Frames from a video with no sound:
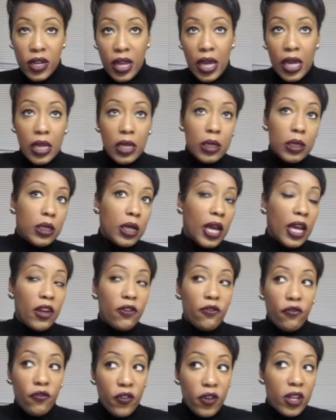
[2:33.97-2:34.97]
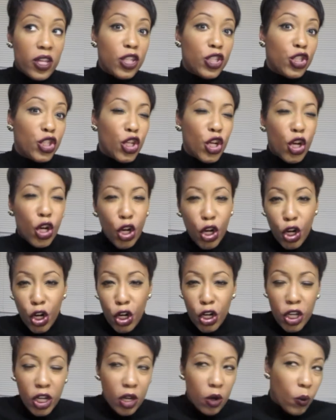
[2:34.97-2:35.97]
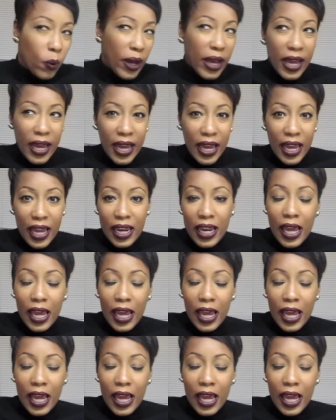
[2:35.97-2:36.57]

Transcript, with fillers: Like I could feel it churning away.